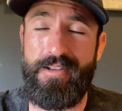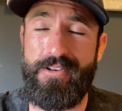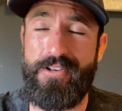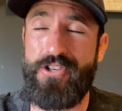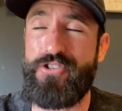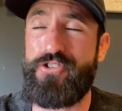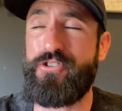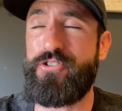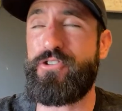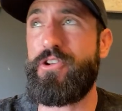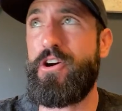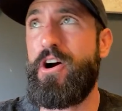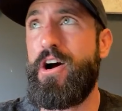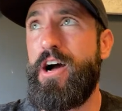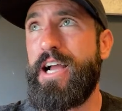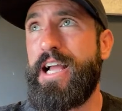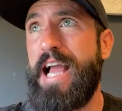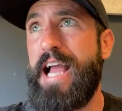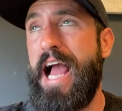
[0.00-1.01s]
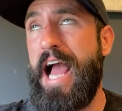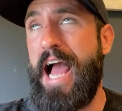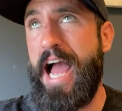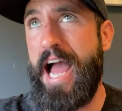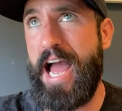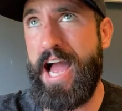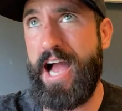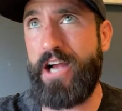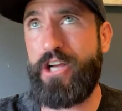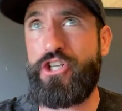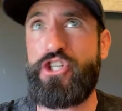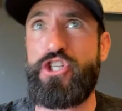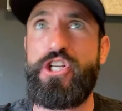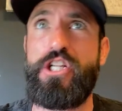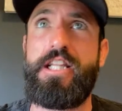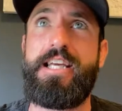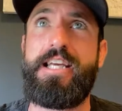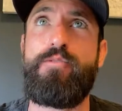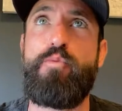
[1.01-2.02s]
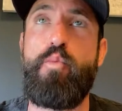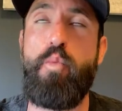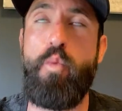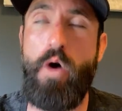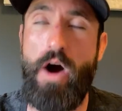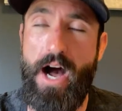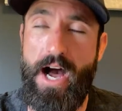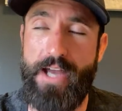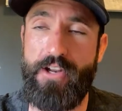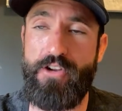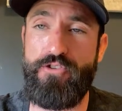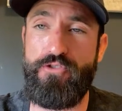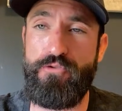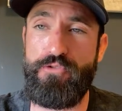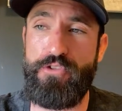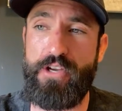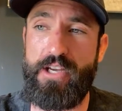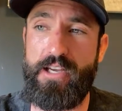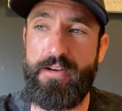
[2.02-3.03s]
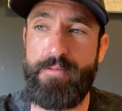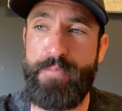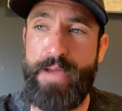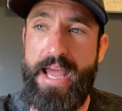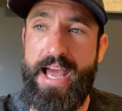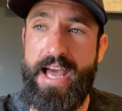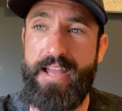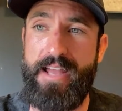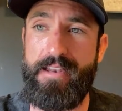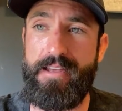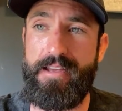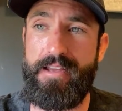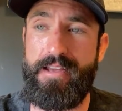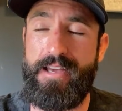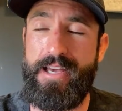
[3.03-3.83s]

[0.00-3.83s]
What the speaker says: Does your dog actually want to do the command?